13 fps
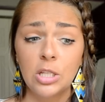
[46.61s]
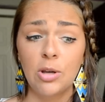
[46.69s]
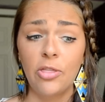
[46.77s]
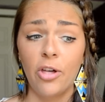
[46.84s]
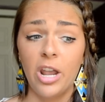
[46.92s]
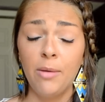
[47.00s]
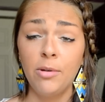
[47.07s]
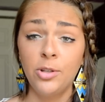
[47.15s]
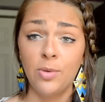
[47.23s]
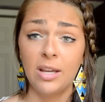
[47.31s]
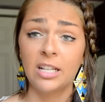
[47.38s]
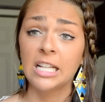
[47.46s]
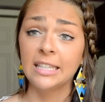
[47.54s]
So I thought I would do
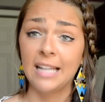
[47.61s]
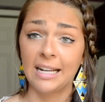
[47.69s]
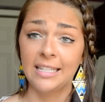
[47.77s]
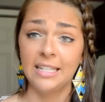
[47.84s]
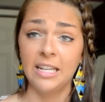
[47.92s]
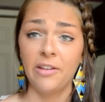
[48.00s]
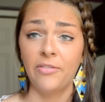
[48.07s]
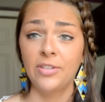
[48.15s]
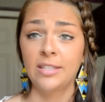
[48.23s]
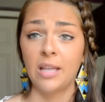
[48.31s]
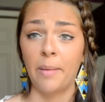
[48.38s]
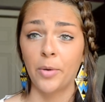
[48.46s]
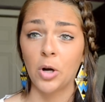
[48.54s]
a collective
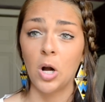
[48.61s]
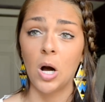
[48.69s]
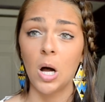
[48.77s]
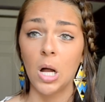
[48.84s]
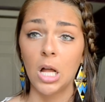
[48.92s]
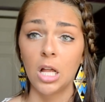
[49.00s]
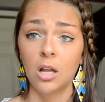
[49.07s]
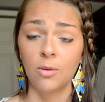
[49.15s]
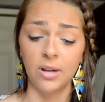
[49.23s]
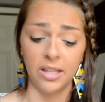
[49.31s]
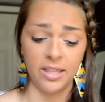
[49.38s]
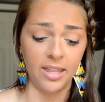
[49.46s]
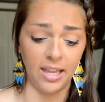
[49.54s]
summer haul
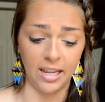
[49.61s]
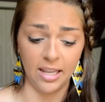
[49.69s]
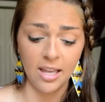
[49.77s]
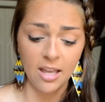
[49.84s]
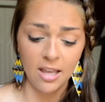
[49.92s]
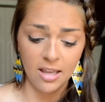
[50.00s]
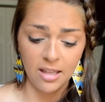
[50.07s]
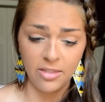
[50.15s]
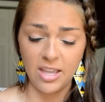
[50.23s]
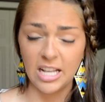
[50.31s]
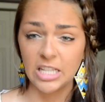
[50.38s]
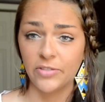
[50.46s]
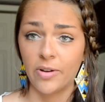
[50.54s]
with like
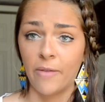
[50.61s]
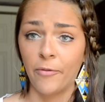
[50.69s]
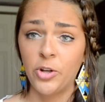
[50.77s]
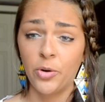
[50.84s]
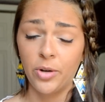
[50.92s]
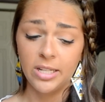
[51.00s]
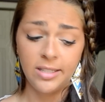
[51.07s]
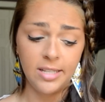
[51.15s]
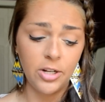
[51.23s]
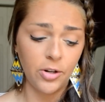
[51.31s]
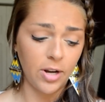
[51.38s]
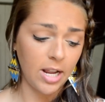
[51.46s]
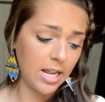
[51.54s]
things from Victoria's
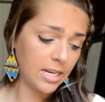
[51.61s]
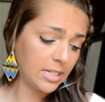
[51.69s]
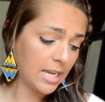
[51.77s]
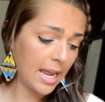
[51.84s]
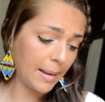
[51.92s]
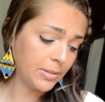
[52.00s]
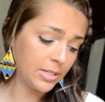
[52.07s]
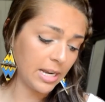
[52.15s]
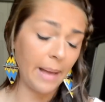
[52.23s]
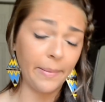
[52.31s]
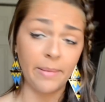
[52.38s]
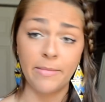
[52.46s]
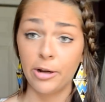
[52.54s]
Secret,
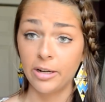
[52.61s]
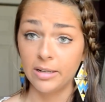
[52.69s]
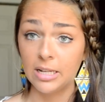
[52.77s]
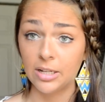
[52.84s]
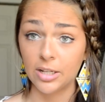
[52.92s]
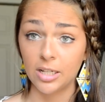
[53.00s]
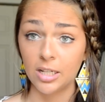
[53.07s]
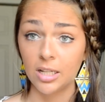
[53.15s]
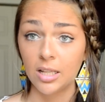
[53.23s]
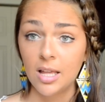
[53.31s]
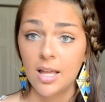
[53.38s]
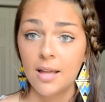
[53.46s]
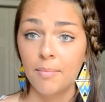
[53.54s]
Topshop, American
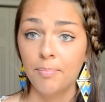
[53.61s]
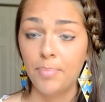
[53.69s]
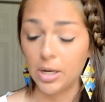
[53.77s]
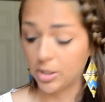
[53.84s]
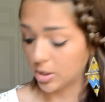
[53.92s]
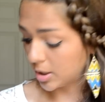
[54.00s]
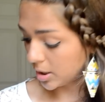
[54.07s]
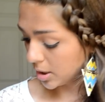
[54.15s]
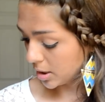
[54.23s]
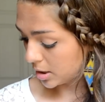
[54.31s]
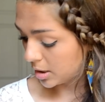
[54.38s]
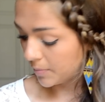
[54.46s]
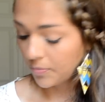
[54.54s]
Eagle,
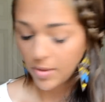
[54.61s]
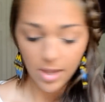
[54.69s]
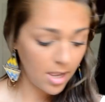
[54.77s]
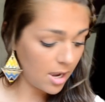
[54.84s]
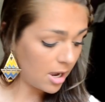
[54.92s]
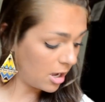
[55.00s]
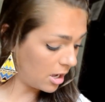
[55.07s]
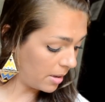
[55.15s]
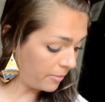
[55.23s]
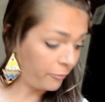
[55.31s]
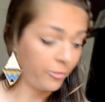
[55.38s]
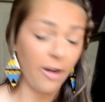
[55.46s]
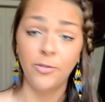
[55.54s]
Buckle,
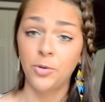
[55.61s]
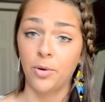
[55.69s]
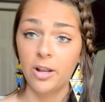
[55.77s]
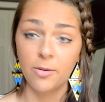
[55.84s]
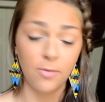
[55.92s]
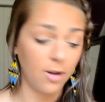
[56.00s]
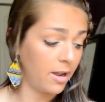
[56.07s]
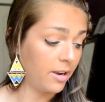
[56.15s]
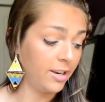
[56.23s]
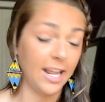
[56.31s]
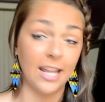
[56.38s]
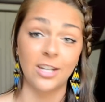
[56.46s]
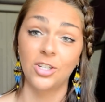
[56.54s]
um, Forever 21,
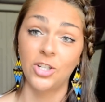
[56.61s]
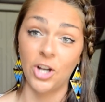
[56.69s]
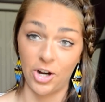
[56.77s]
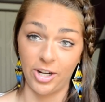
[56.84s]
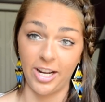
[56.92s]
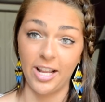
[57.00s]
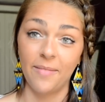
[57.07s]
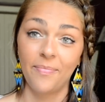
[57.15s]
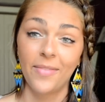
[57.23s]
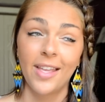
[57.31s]
and Target.